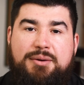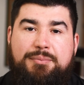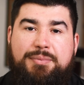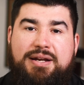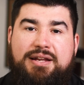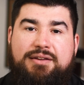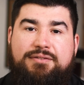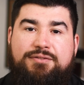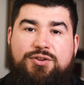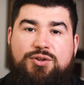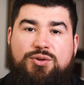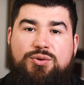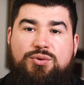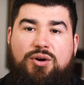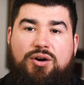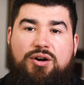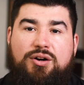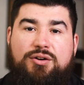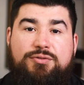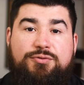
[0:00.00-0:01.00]
But if
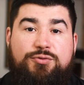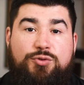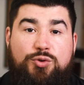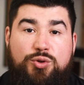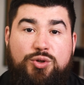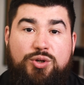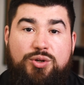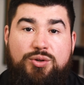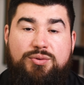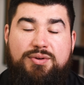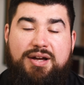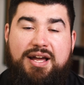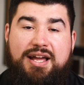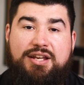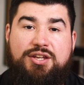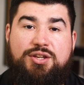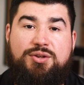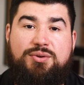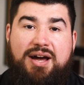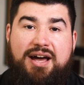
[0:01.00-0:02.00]
you are frugal
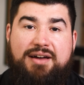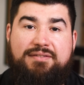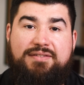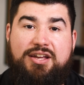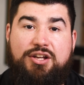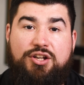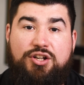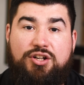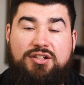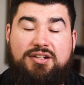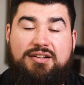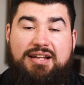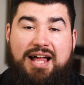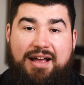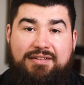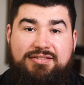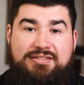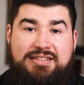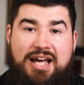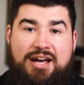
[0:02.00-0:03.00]
and you have a good
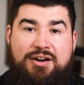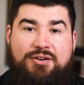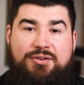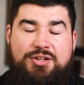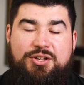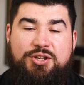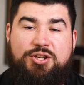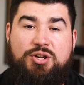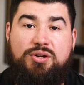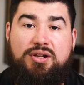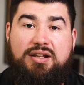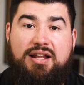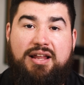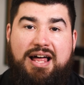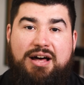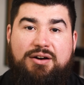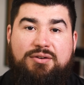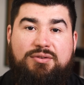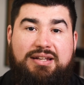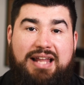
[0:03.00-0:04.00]
lifestyle and you don't
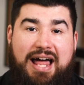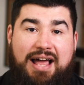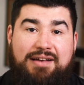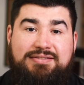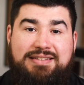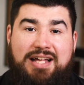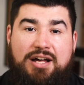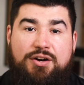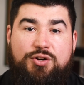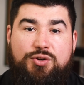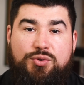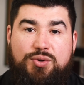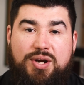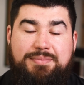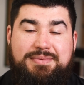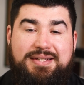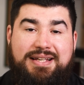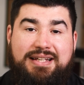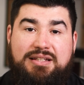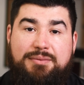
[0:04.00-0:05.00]
allow lifestyle
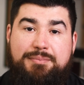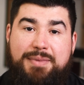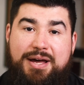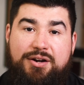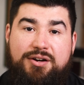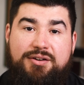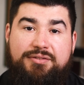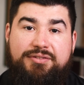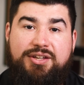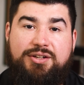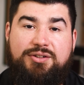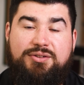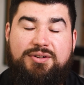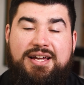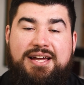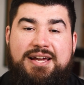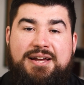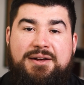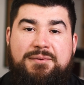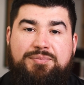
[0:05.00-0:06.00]
creep to get the better of you,
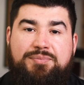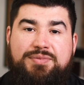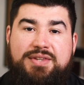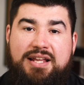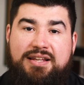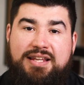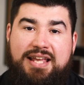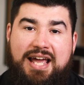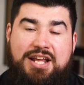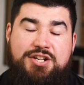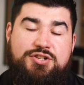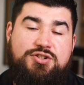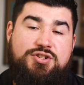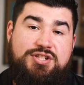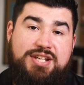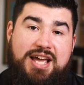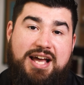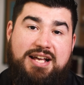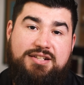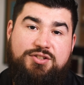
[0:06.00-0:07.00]
then the answer
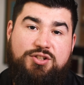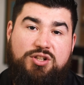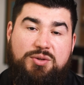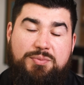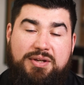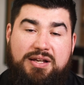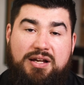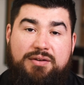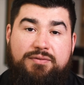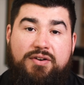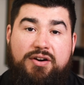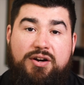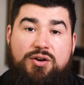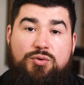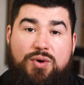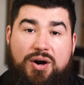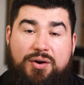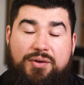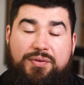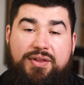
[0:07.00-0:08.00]
is yes. You can become very
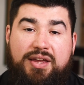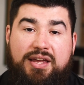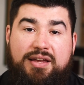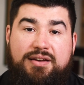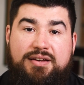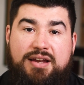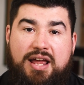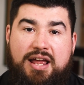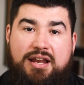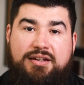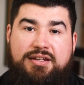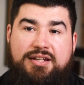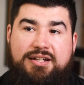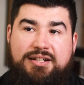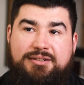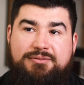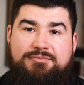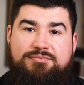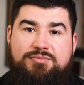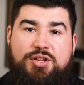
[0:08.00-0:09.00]
wealthy, and and
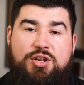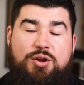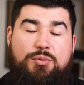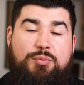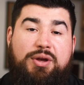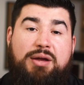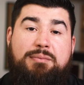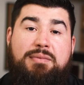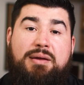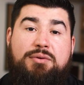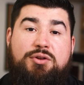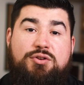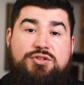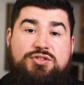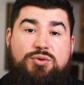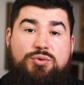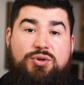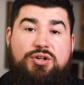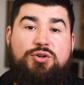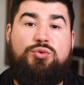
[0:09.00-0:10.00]
um, you know we can maybe
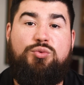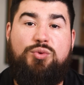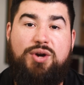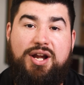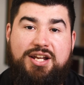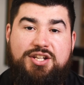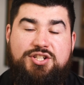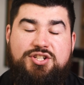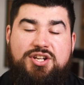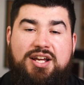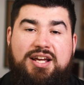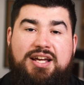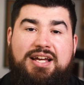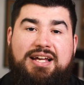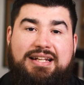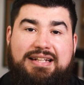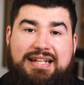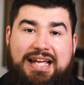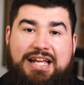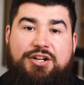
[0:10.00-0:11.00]
use the word rich
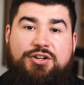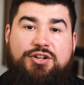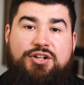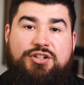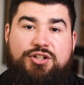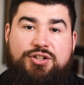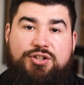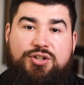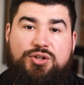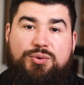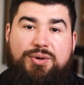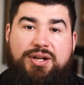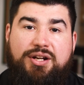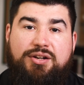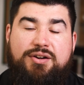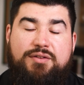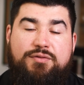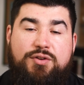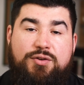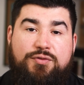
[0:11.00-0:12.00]
later in your
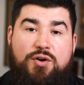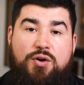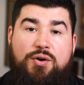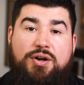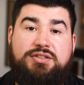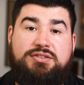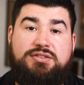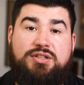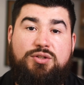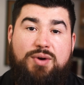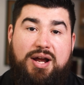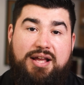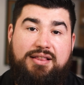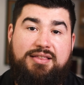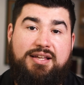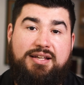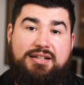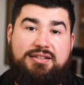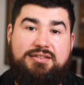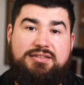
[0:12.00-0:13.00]
career if you focus on the right
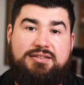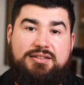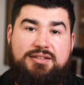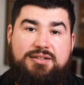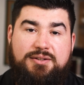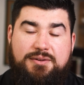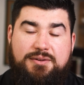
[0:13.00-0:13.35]
things.